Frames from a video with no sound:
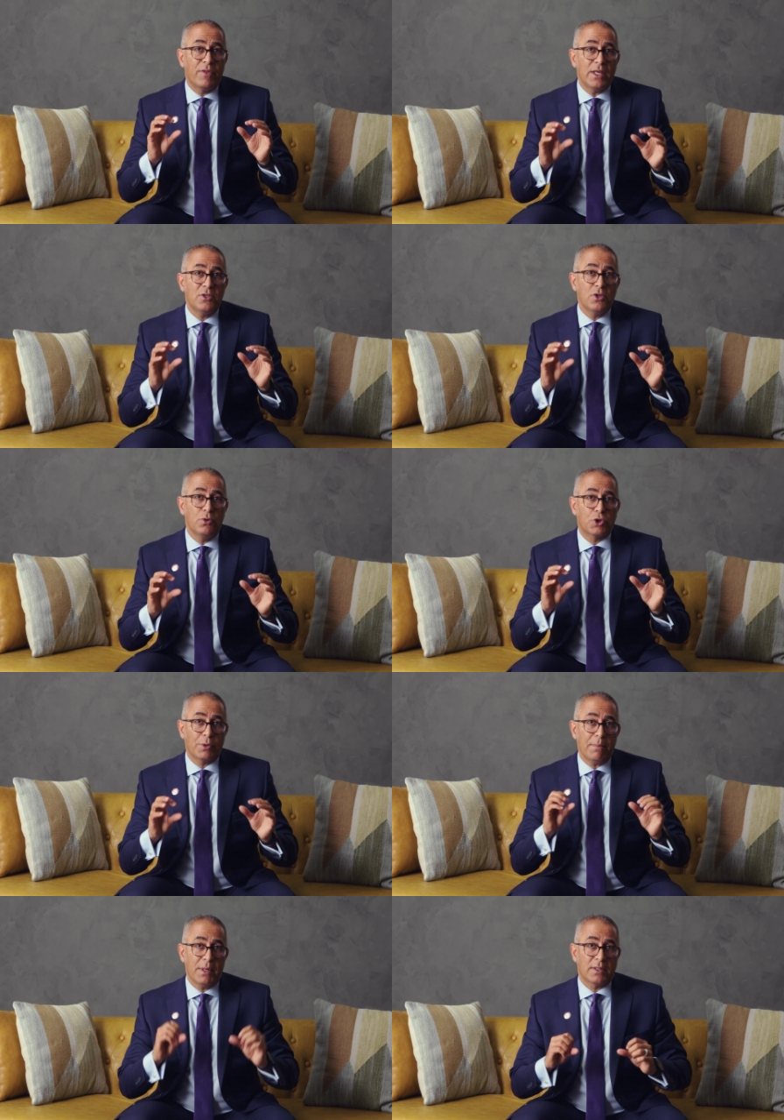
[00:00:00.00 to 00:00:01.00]
These new
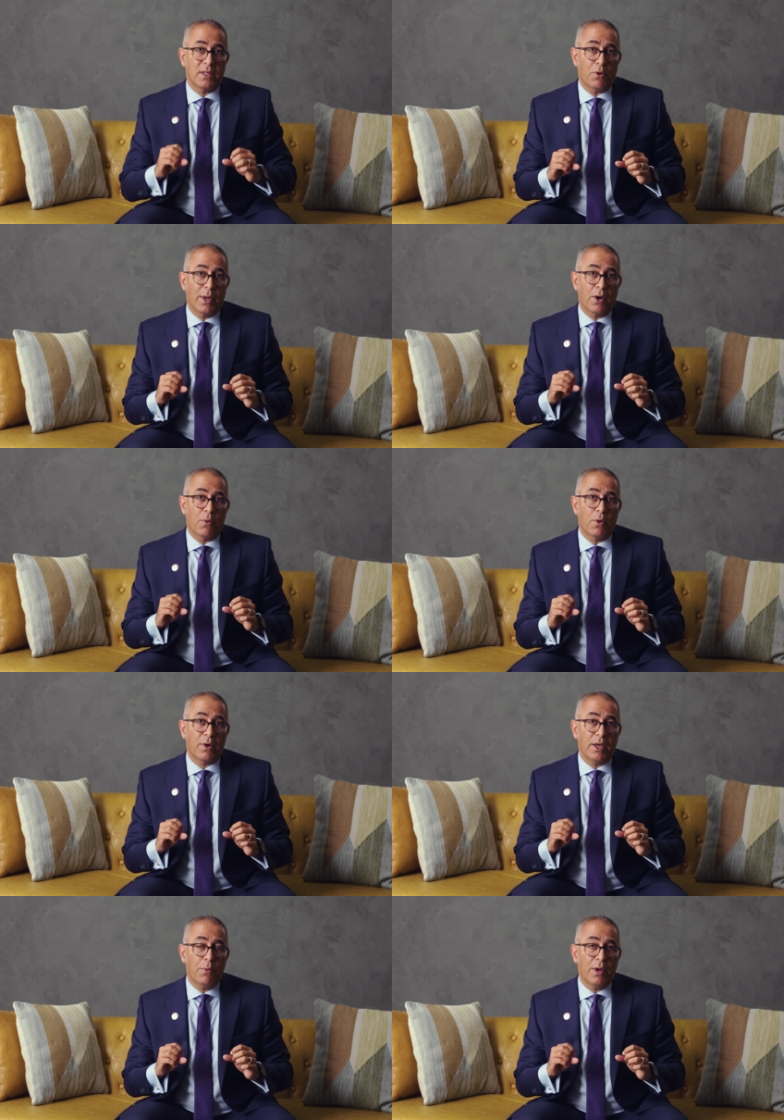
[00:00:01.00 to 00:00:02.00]
treatments that we are
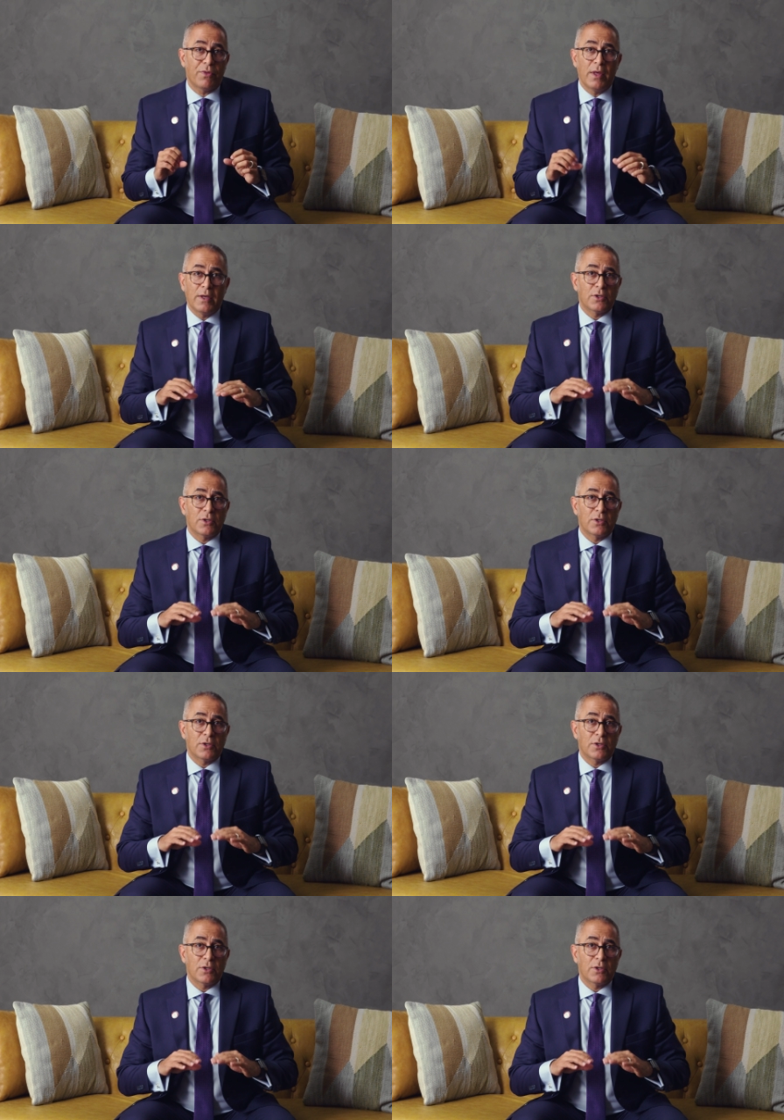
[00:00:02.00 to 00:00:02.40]
working with,